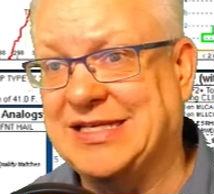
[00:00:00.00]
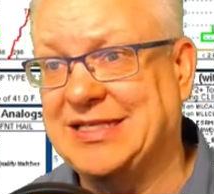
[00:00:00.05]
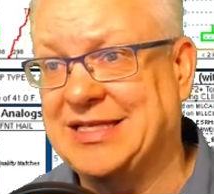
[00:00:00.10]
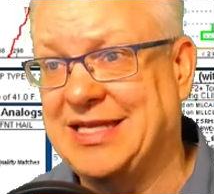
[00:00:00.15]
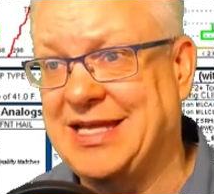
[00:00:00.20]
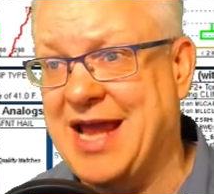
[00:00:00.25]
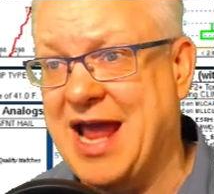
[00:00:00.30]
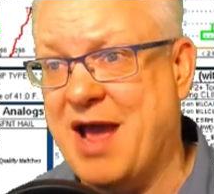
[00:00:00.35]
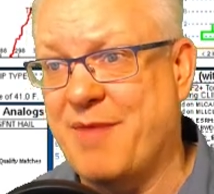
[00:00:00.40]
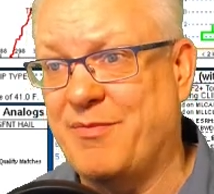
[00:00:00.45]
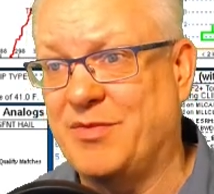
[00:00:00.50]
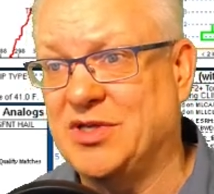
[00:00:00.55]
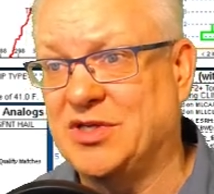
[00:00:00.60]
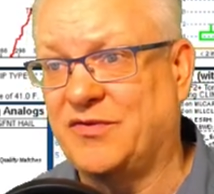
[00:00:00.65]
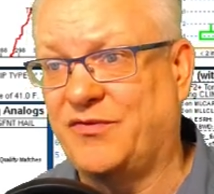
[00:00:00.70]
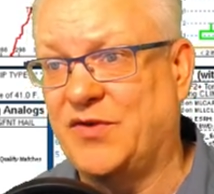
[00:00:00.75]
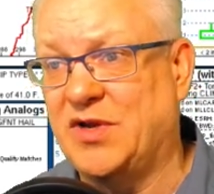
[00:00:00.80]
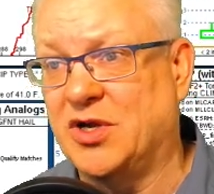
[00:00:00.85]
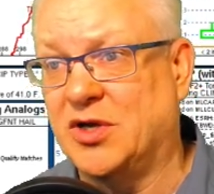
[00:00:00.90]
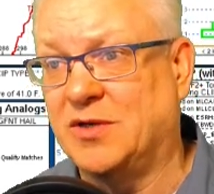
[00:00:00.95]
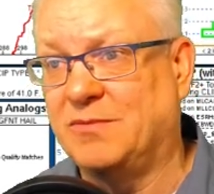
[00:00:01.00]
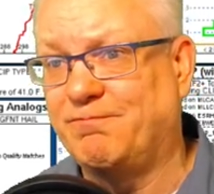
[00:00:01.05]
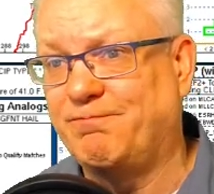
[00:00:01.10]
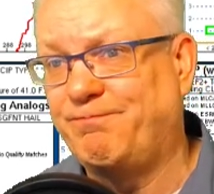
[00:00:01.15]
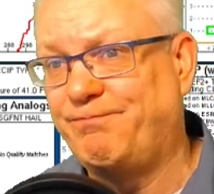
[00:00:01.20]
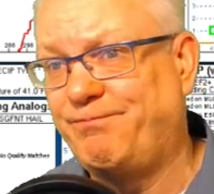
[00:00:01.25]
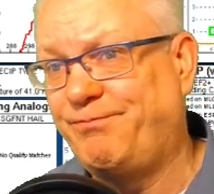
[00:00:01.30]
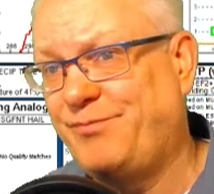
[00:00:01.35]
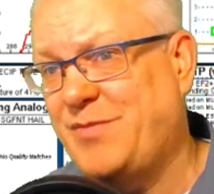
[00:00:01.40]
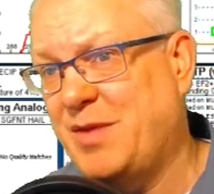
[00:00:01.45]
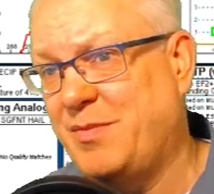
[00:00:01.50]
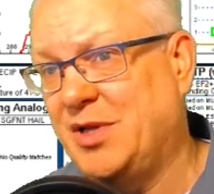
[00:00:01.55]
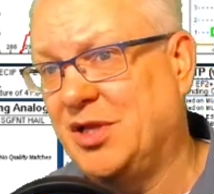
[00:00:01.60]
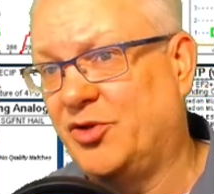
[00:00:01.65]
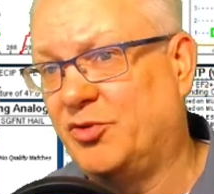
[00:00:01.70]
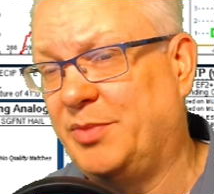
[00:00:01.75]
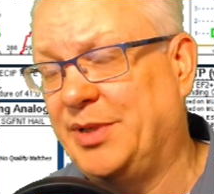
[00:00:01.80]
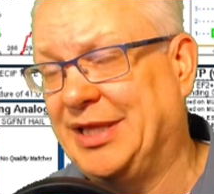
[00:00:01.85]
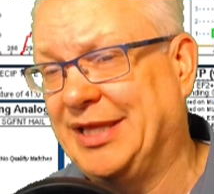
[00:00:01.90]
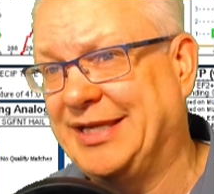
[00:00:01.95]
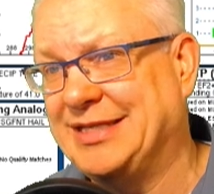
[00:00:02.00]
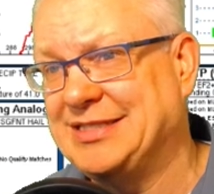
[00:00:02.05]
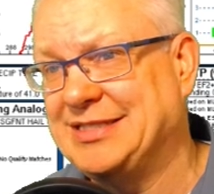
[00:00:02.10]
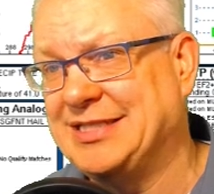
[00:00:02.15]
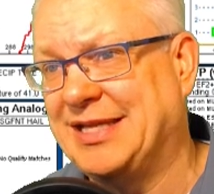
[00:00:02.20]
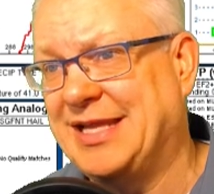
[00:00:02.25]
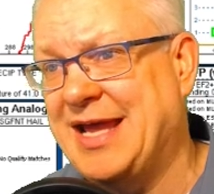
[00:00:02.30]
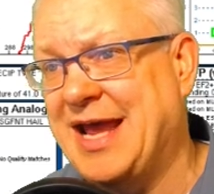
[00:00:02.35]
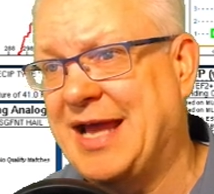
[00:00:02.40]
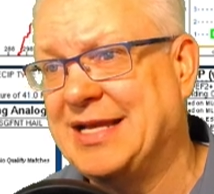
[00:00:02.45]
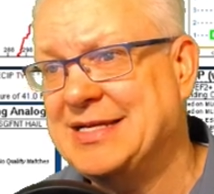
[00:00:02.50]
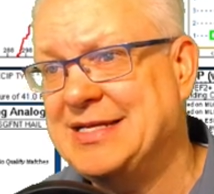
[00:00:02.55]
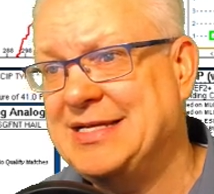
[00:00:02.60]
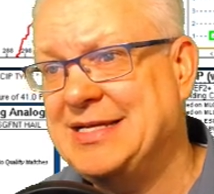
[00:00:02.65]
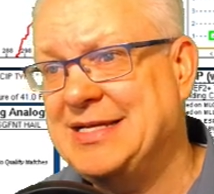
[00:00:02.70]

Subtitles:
in the atmosphere, maybe a little bit less than that.